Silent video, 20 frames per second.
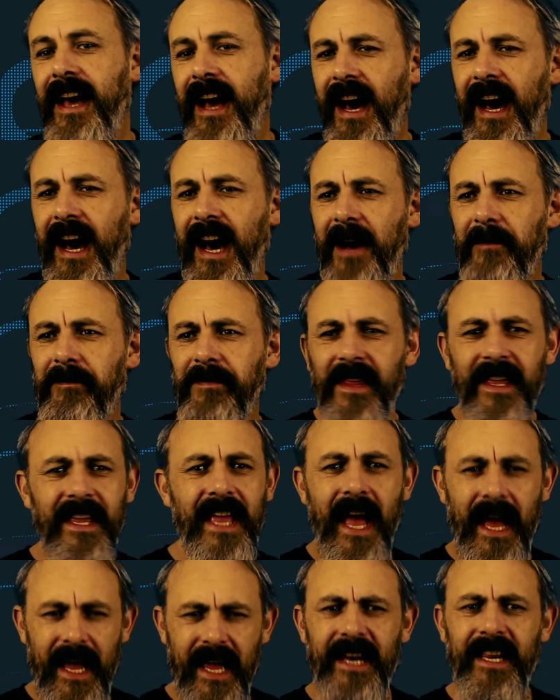
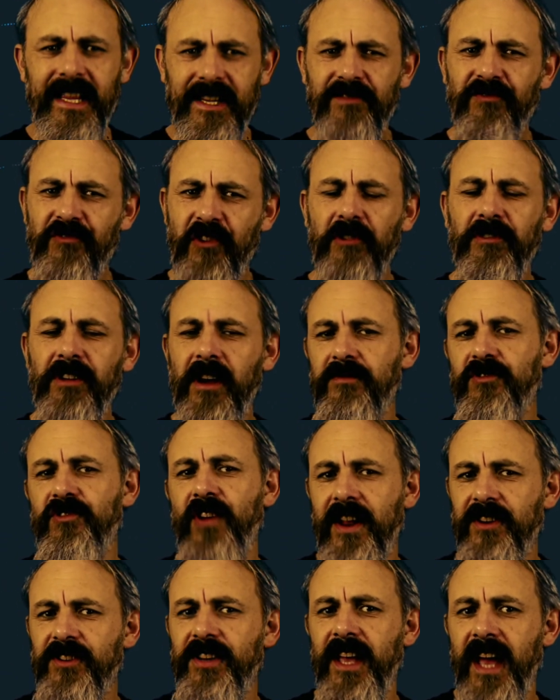It is real-time
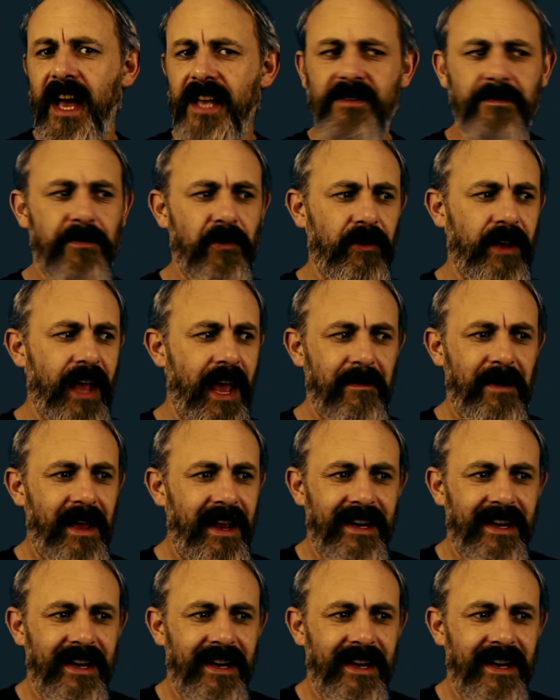strategy as a board game,